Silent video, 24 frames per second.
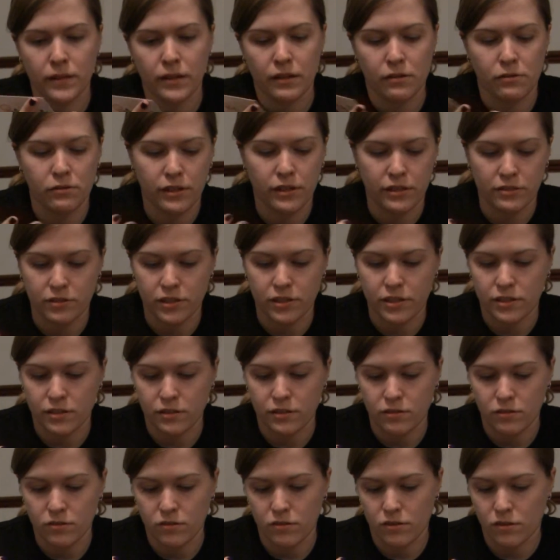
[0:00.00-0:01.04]
little
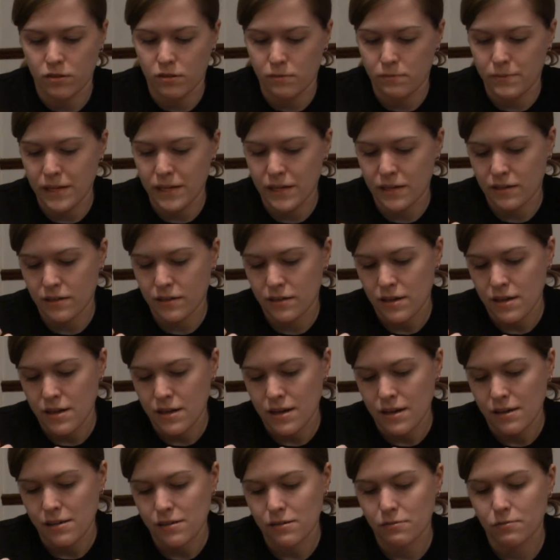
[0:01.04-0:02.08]
illustration on the back,
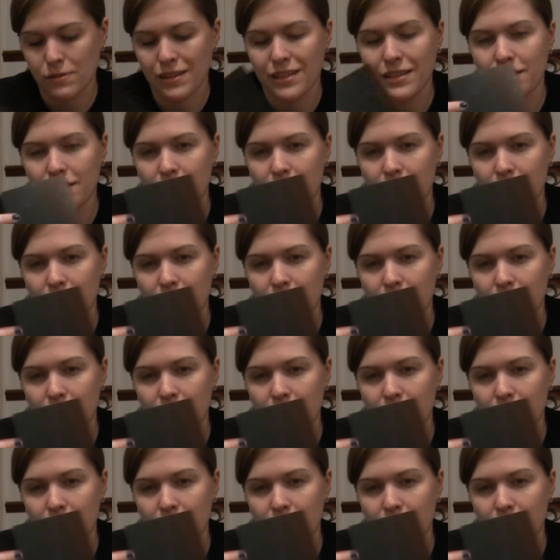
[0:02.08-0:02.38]
as well